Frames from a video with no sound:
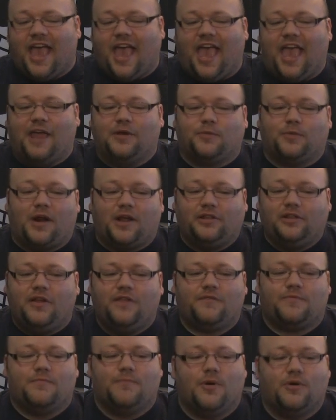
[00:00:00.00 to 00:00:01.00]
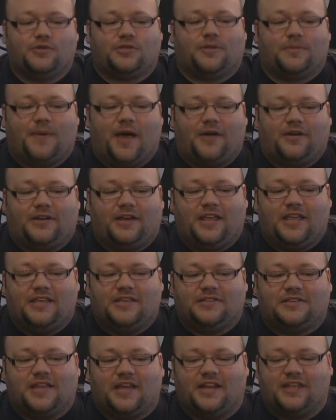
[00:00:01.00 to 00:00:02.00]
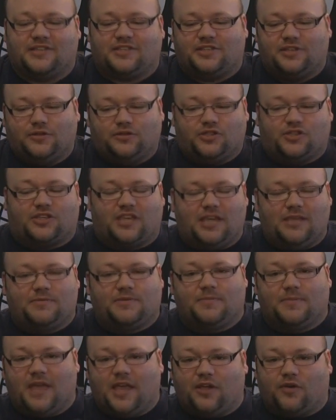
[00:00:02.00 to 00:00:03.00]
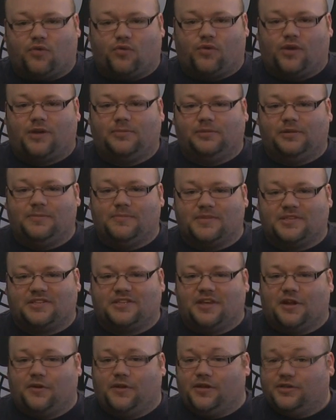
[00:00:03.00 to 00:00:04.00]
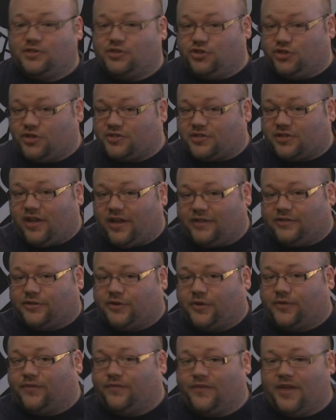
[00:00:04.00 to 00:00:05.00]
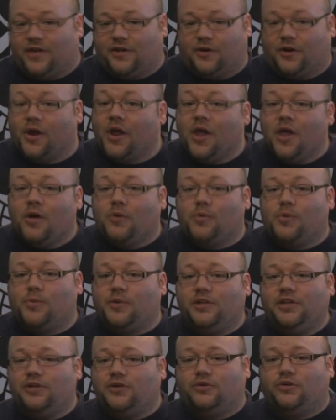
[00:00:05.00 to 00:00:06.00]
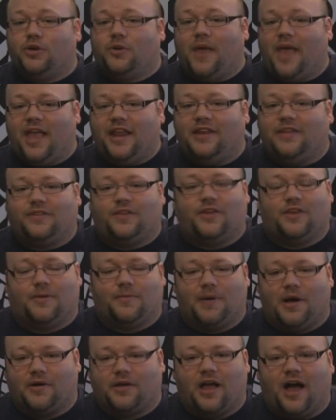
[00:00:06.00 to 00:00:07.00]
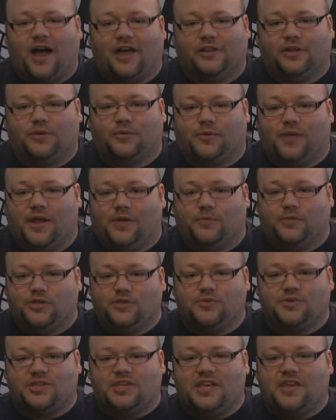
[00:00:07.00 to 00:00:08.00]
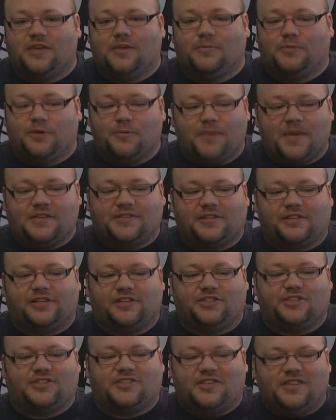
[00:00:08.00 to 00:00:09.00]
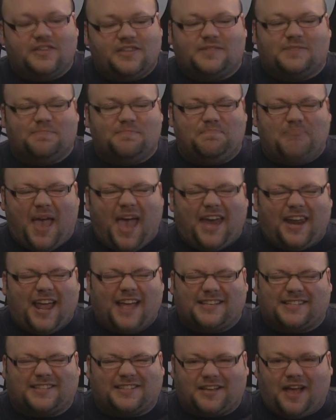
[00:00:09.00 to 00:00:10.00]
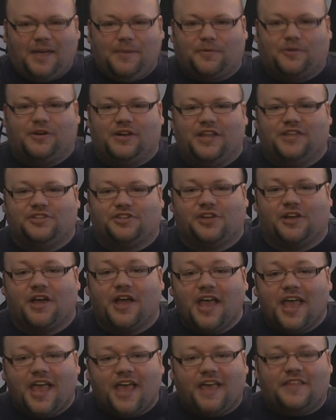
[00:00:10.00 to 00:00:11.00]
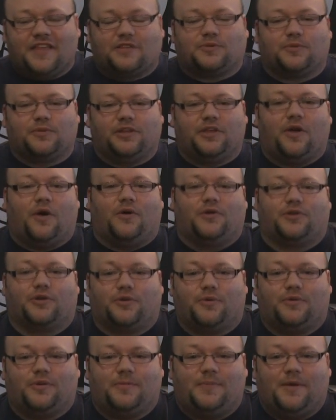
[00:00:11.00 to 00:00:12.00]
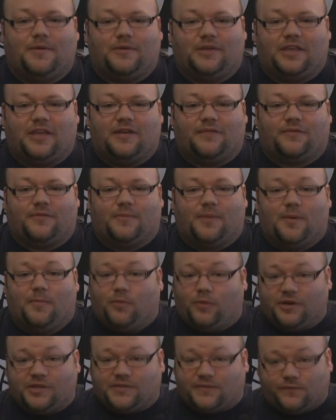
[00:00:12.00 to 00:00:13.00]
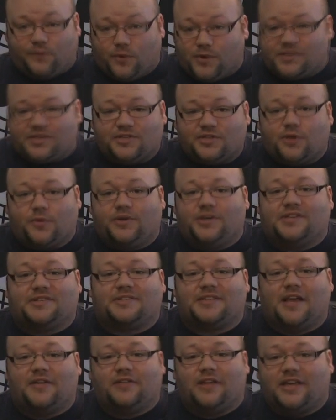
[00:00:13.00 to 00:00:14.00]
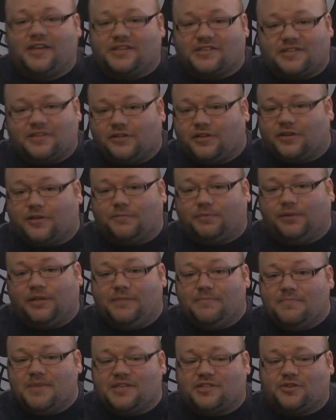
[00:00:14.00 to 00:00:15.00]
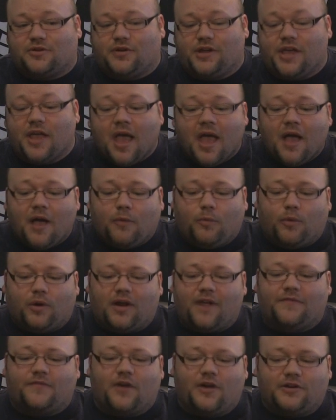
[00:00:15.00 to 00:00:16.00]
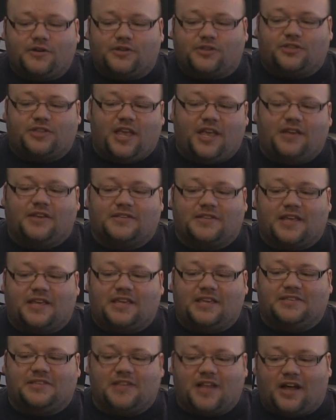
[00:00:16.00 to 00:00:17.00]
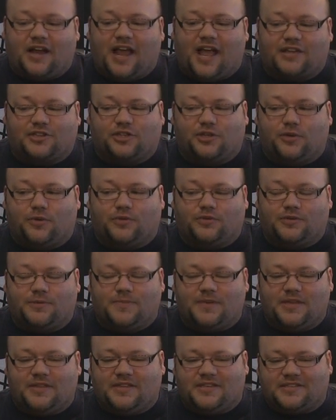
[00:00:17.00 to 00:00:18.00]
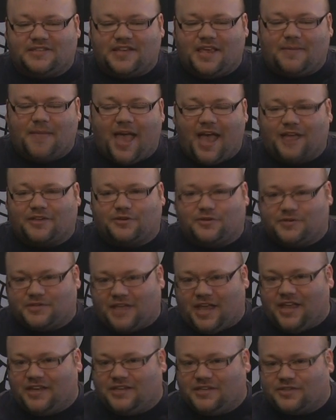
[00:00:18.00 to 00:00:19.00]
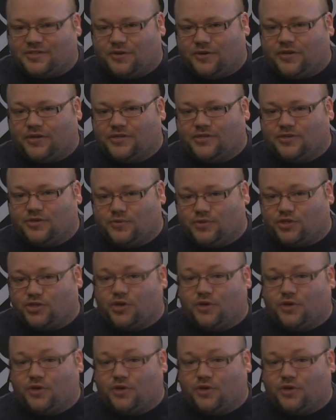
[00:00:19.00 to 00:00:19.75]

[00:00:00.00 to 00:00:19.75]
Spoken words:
And what I love most about it is that it still just keeps him incredibly mysterious, just like Darth Vader. We really don't know anything about Kylo Ren. When you see him, you basically just see this badass cyber ninja, and that's really all you're going to be able to get from him. What his voice is going to sound like is still a complete mystery. What I understand is that he's not actually going to be the same actor as Andy Serkis, who was